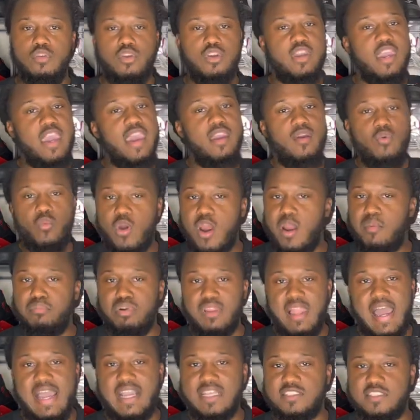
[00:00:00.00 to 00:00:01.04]
You can't wear
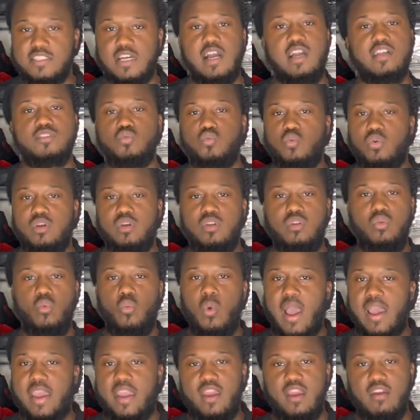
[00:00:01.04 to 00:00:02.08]
black socks with
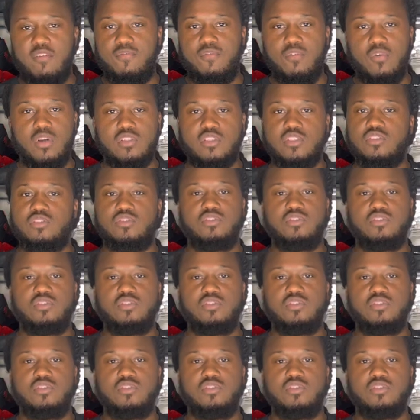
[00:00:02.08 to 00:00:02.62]
white Air Forces.